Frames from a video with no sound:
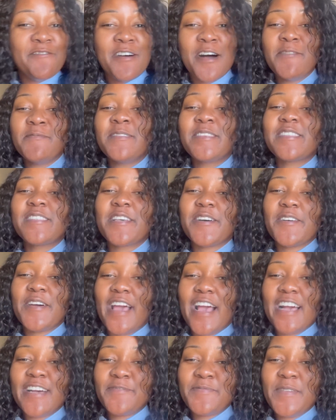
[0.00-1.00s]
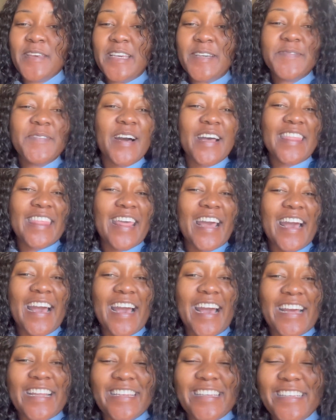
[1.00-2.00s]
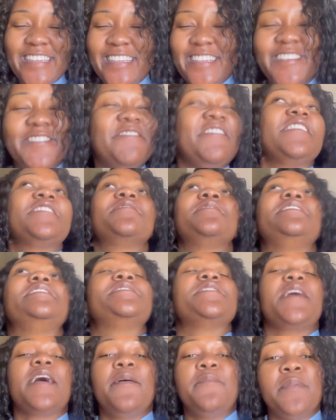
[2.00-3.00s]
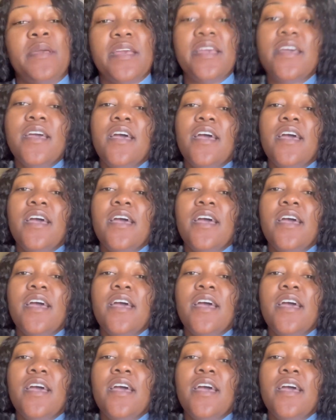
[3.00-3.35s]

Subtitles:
I'm so happy about that. It makes me so happy.